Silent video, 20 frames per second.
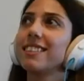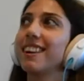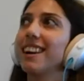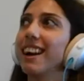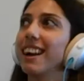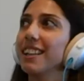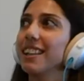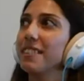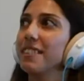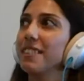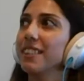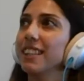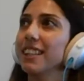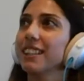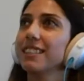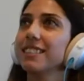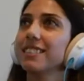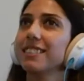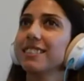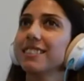I
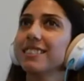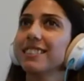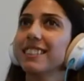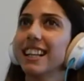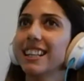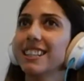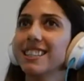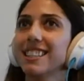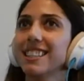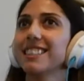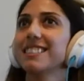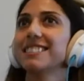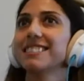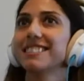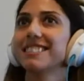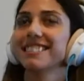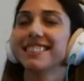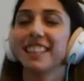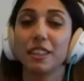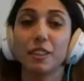think, lesson
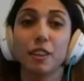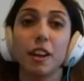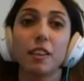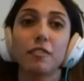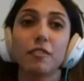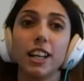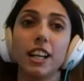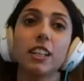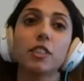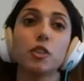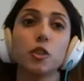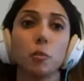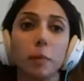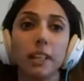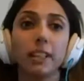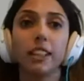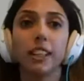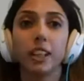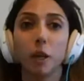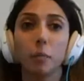that you have learned, to
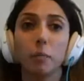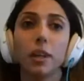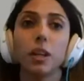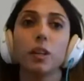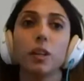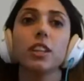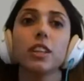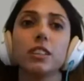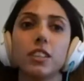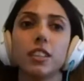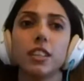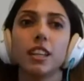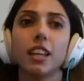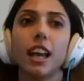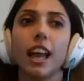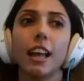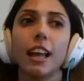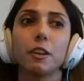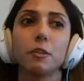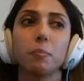build a community
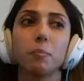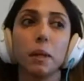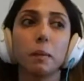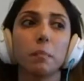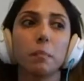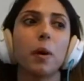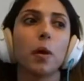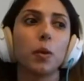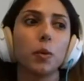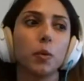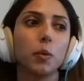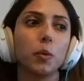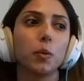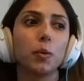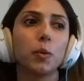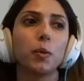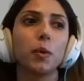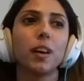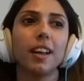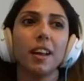and people
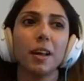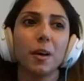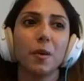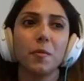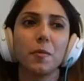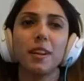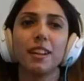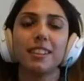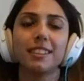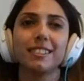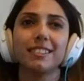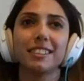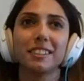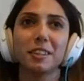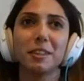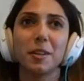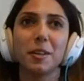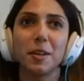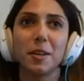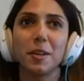who will
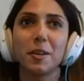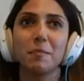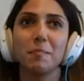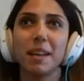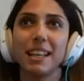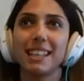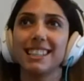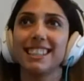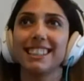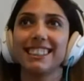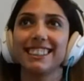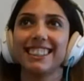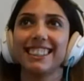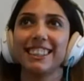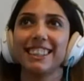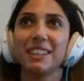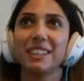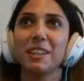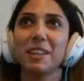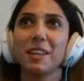
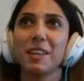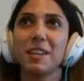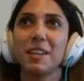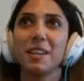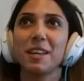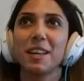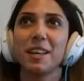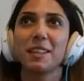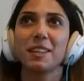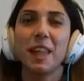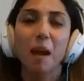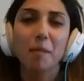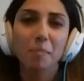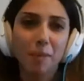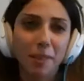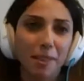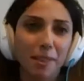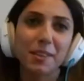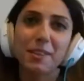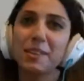basically tap
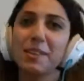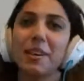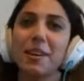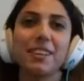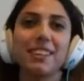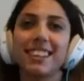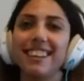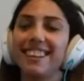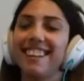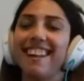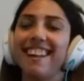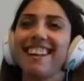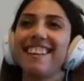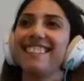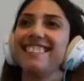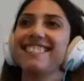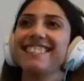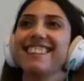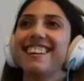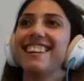on your shoulder
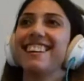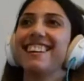and